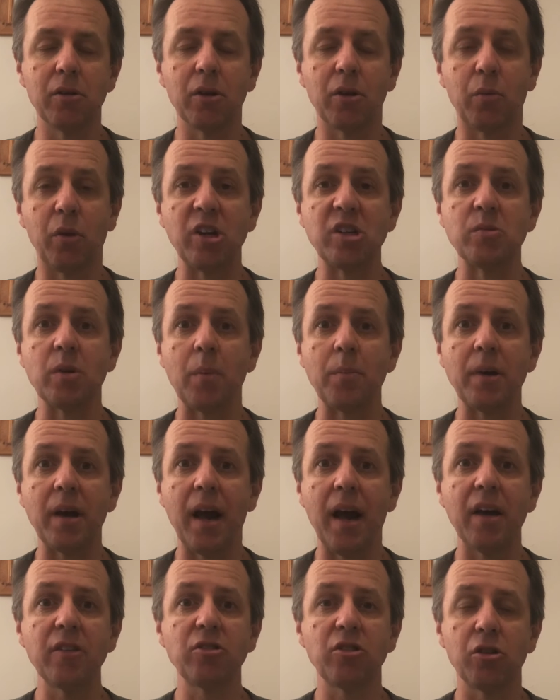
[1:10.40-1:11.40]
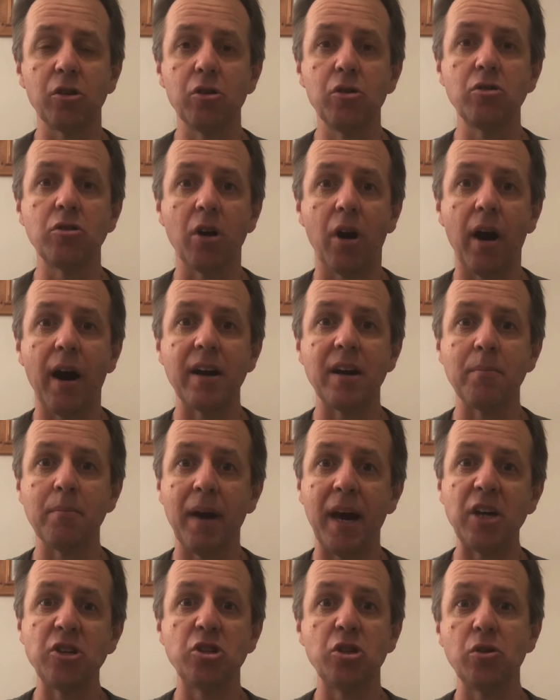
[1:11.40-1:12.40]
question might be asked, who died and
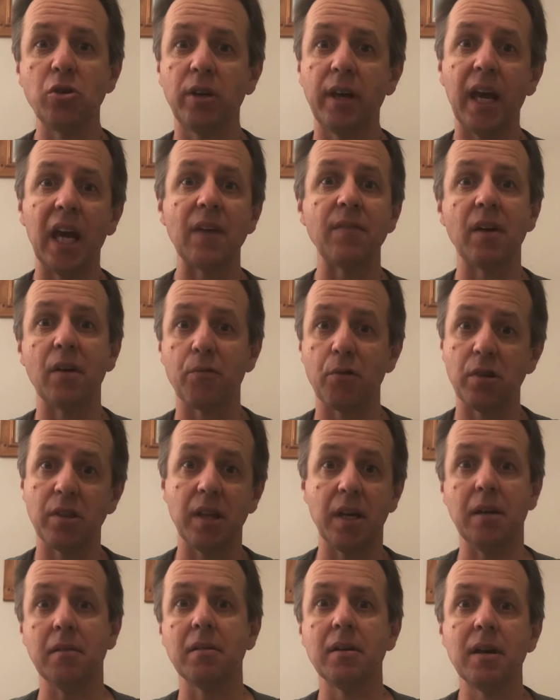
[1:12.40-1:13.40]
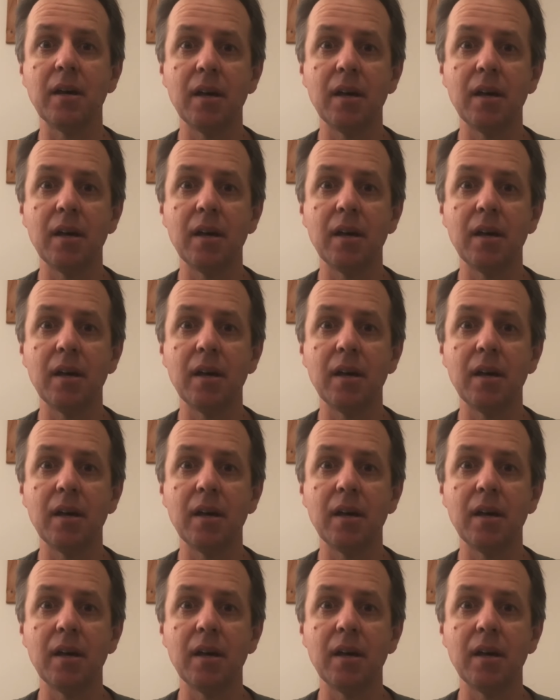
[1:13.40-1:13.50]
made you king of everything?